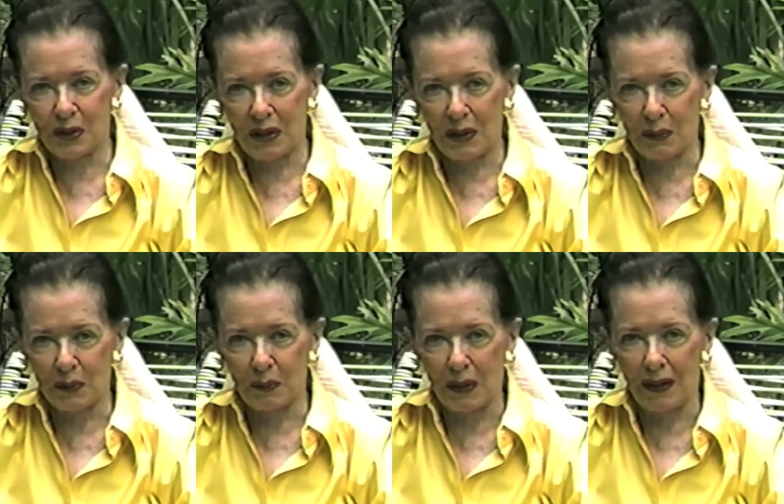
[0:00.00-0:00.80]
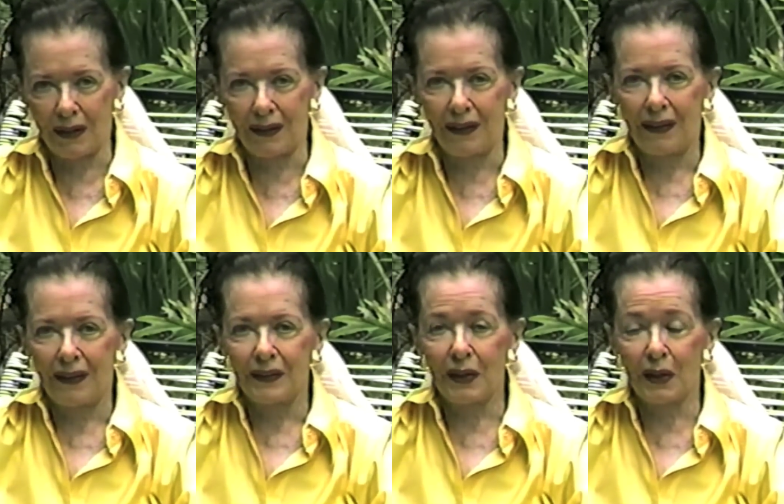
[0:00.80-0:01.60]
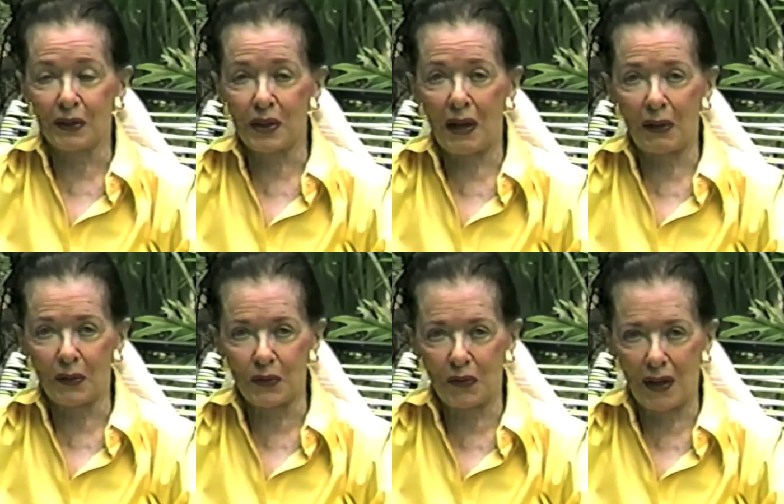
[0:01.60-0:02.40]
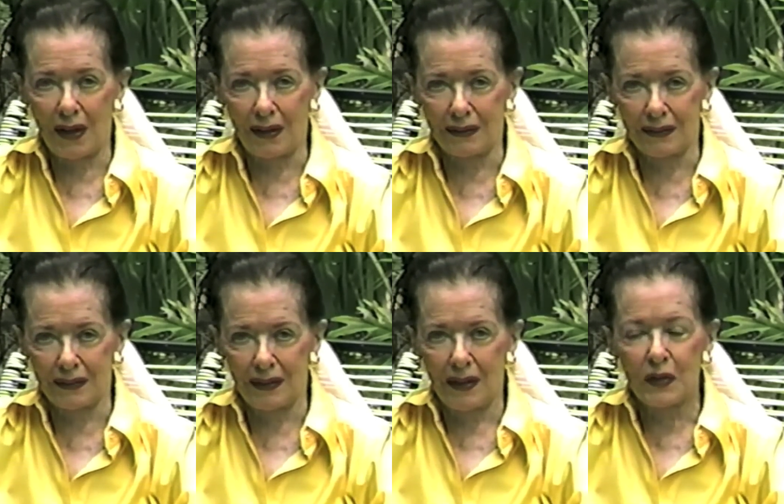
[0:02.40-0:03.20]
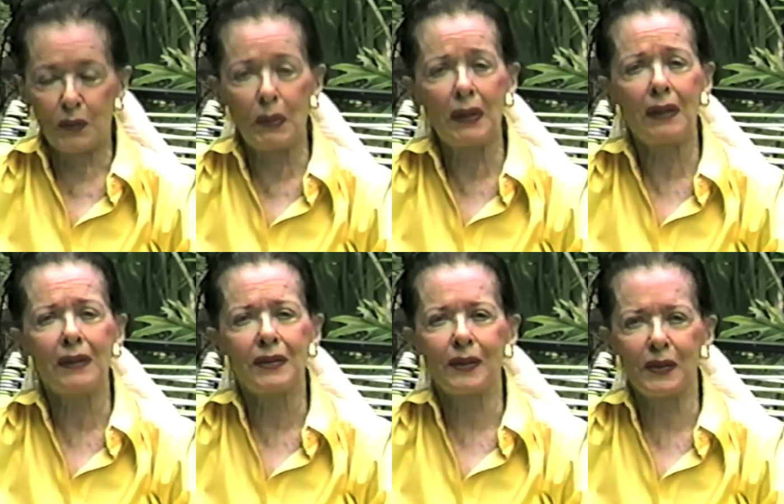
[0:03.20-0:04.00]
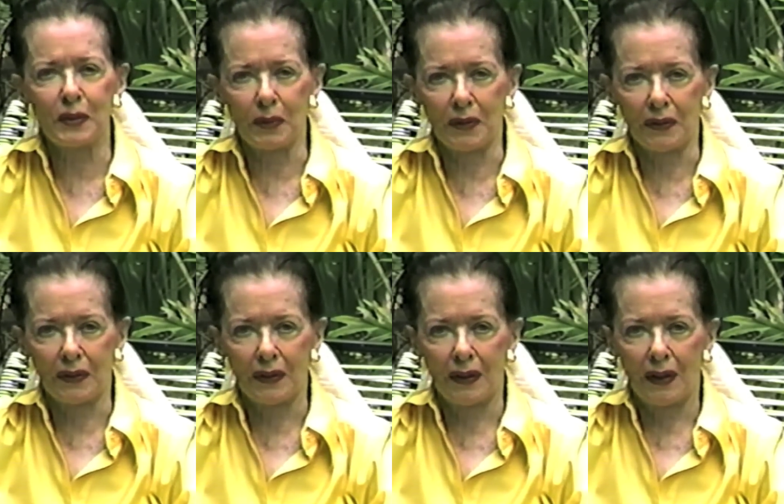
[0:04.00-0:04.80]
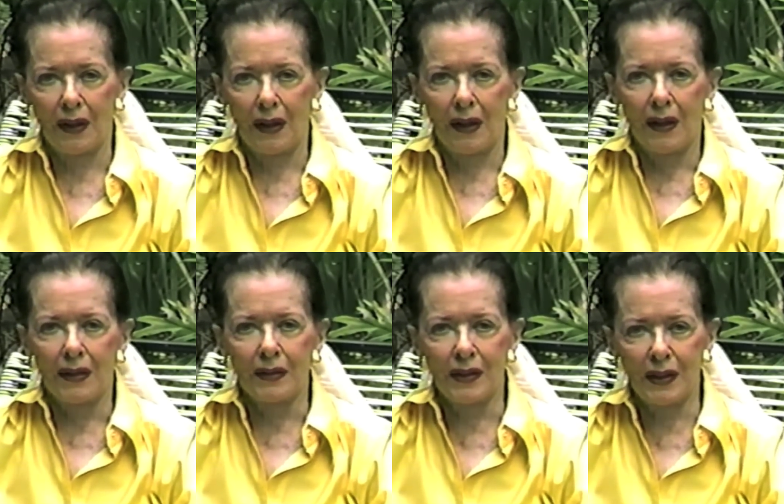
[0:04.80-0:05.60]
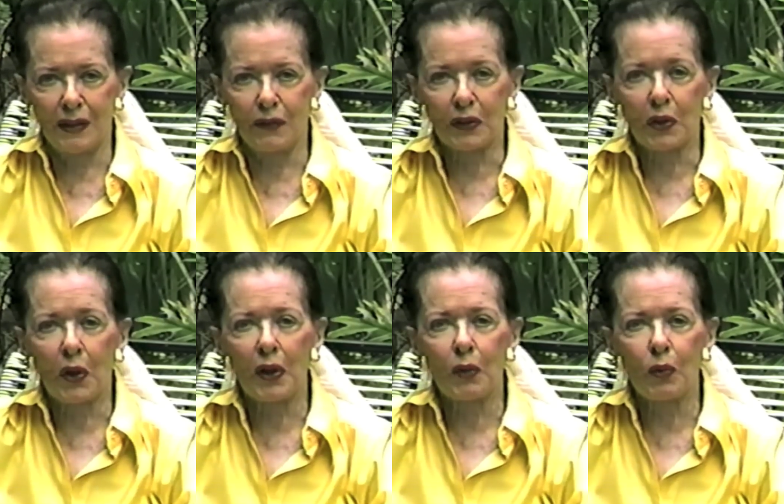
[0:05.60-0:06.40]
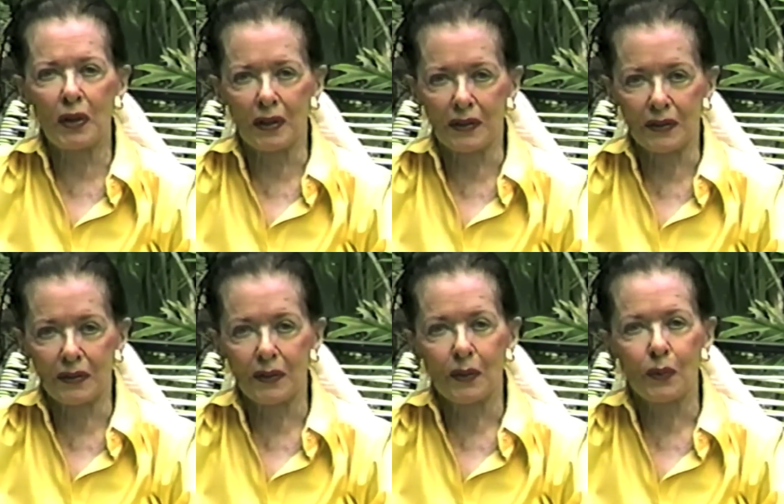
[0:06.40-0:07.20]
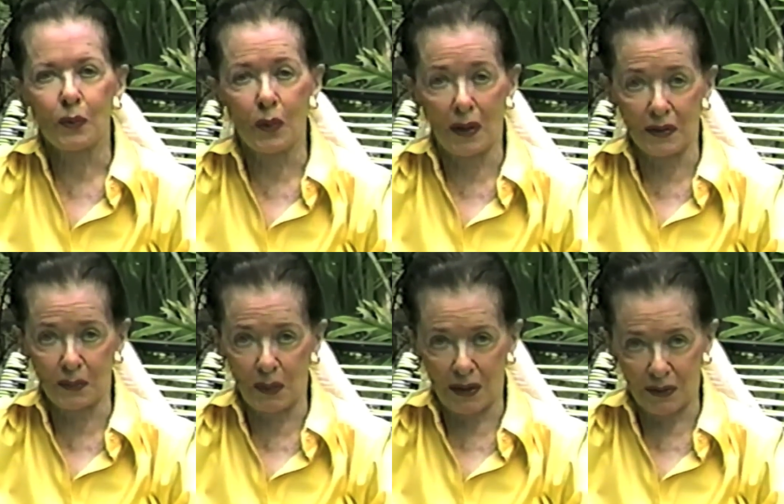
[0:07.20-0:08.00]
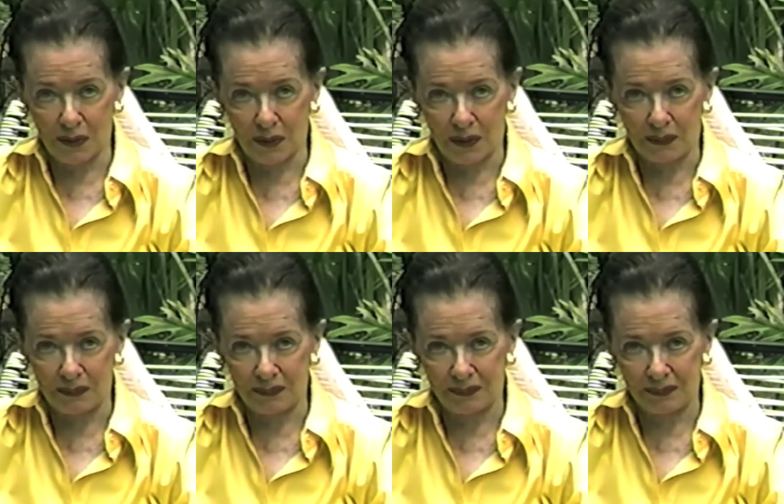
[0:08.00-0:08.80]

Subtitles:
to share with my Dark Shadows fans. Speaking as Elizabeth, indeed, Victoria Winters was my daughter.